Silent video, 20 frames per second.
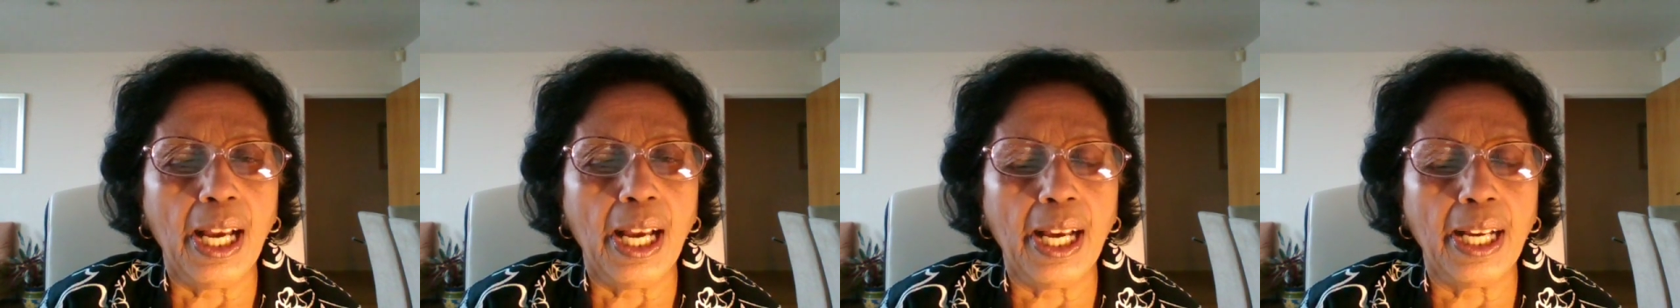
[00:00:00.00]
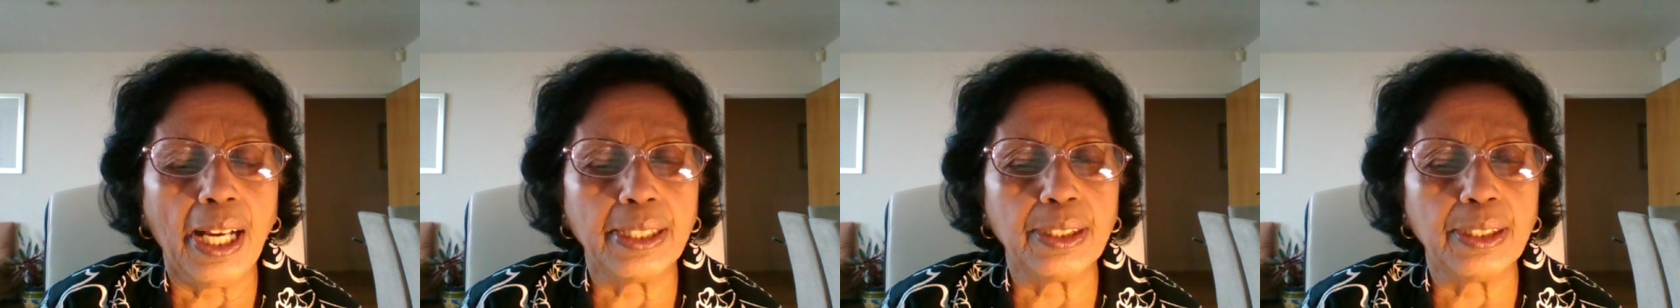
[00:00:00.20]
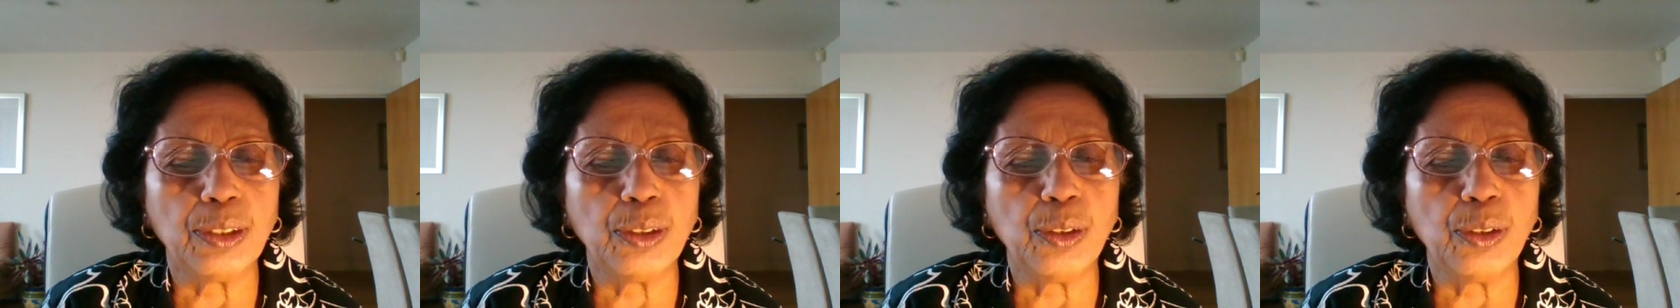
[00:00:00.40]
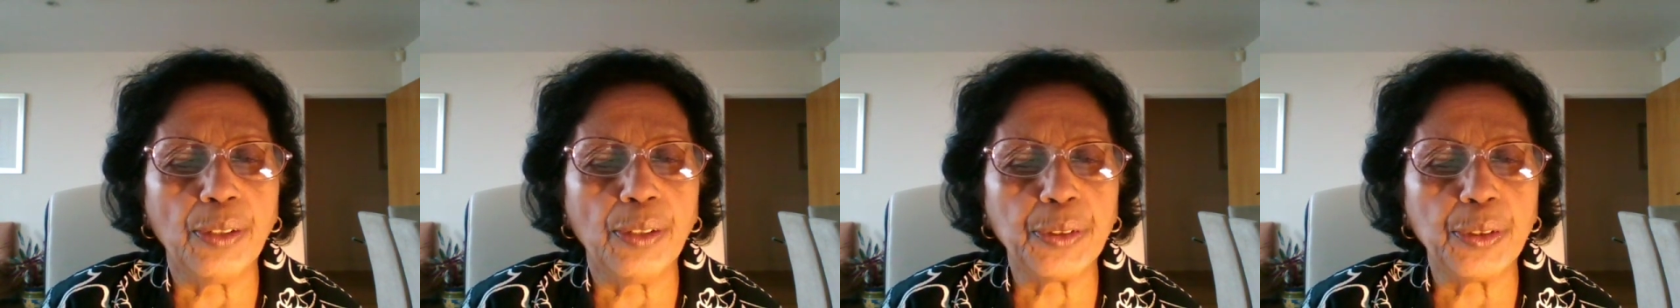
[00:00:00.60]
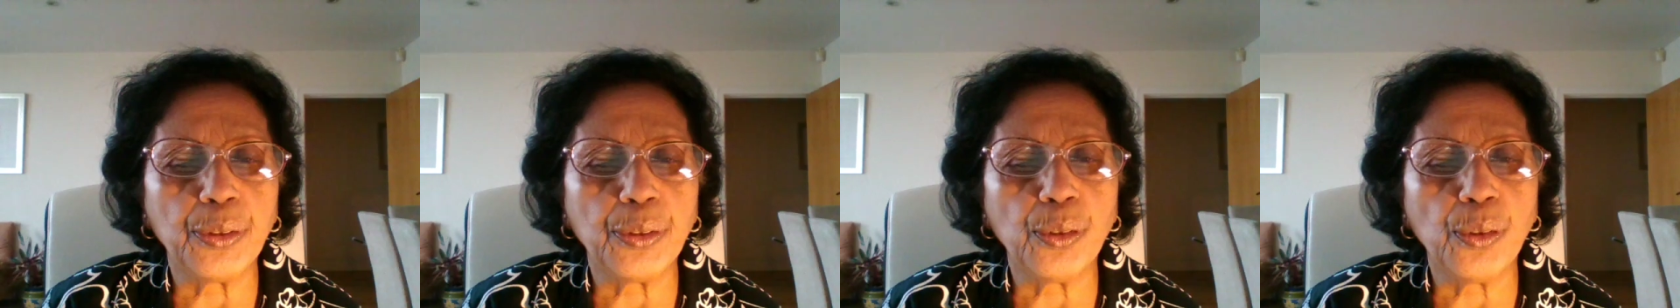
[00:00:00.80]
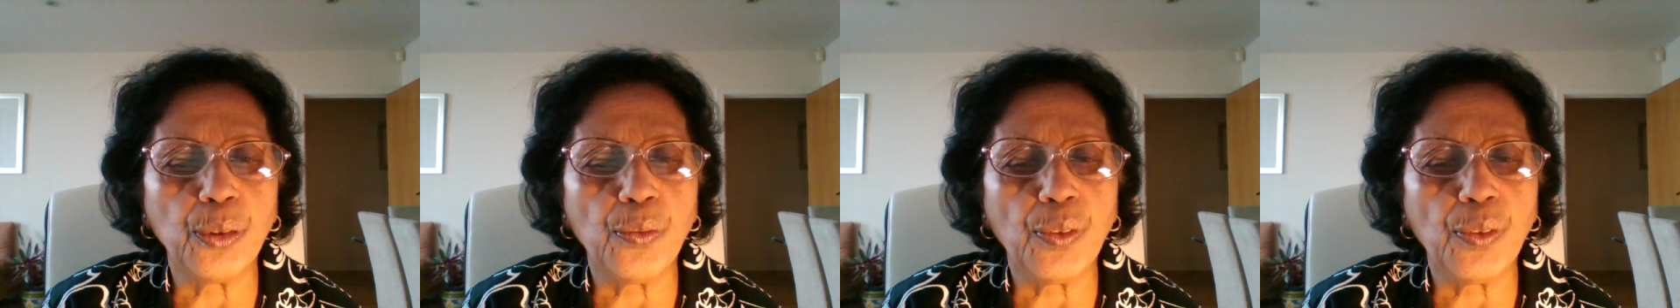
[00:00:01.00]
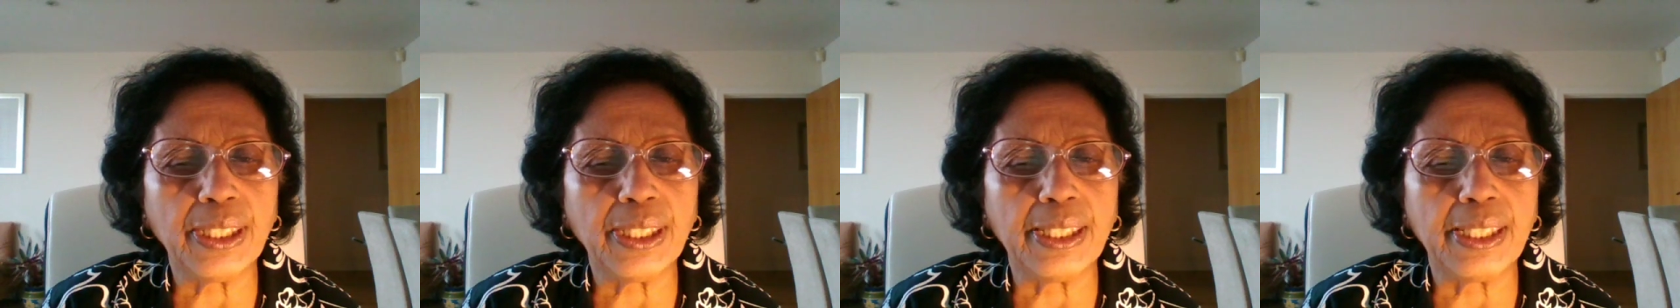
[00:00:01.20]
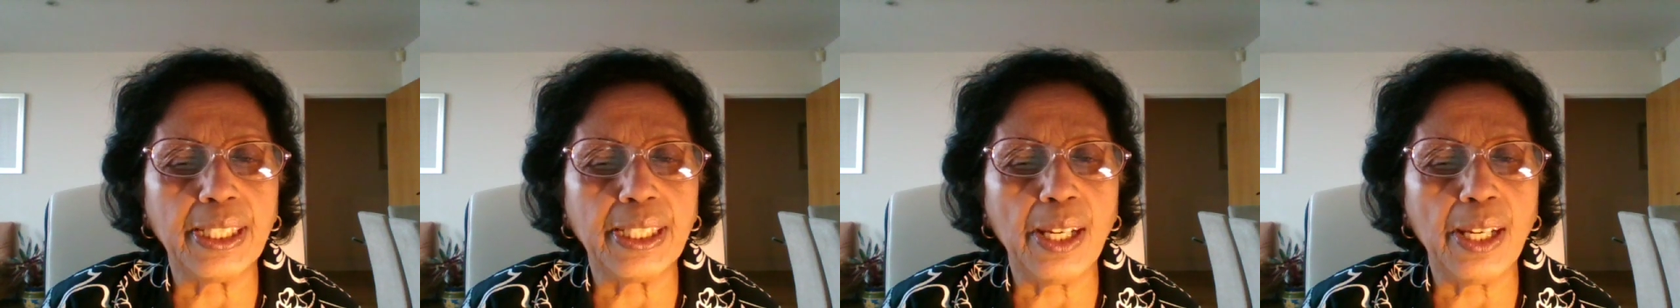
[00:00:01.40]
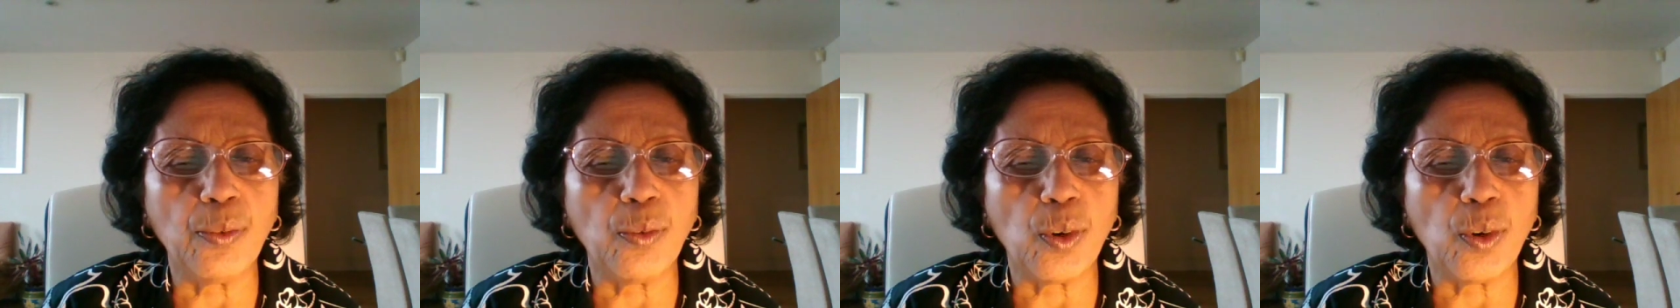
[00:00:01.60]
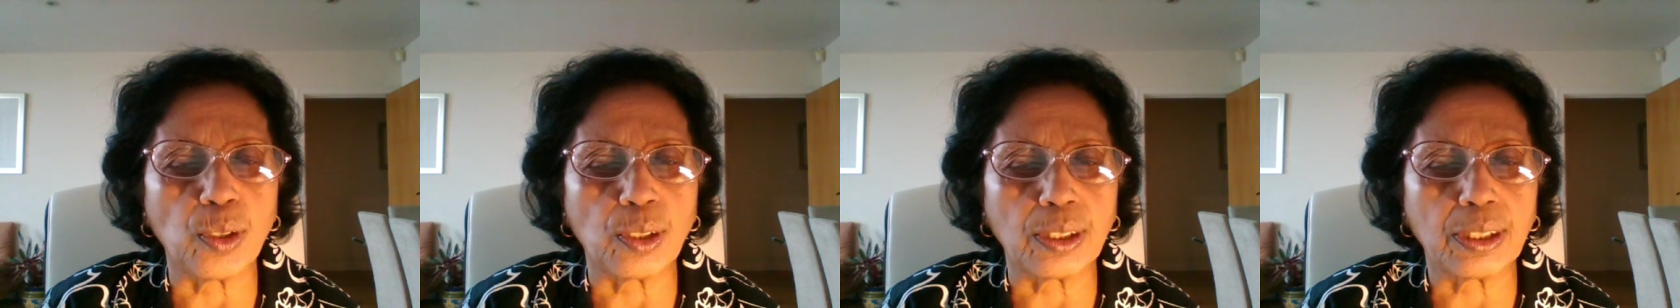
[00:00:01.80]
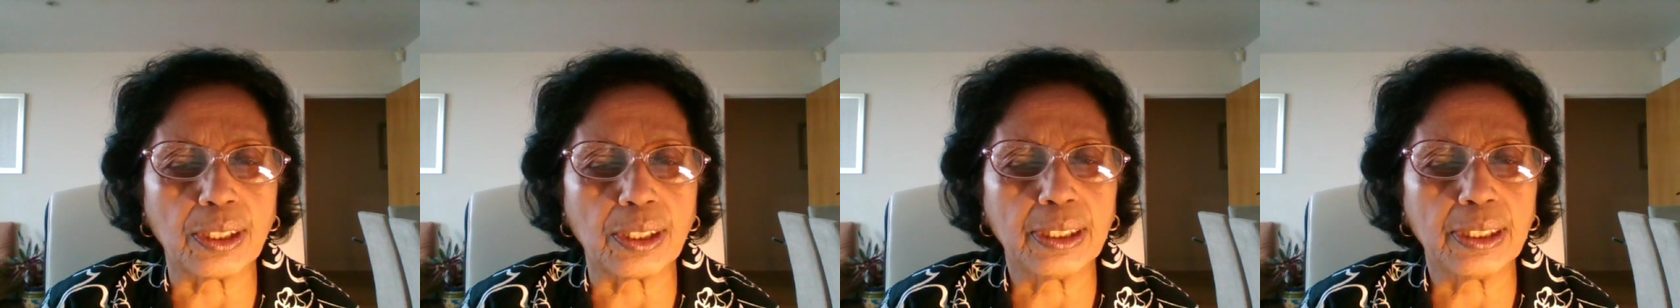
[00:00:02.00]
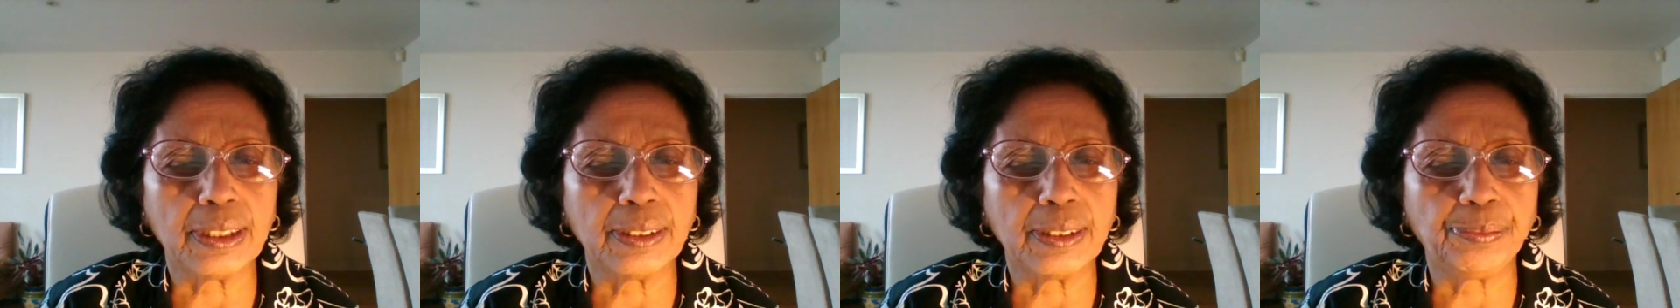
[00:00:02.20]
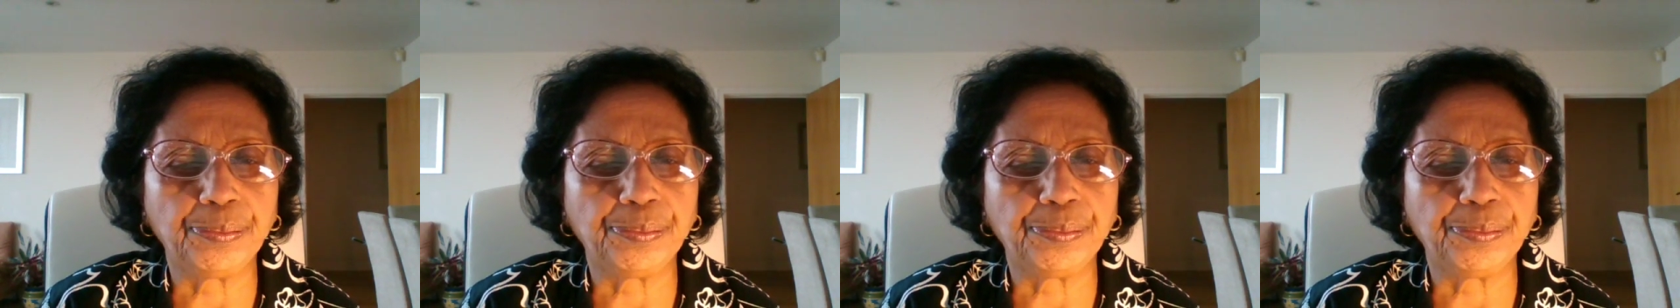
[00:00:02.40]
and you have to do what they want,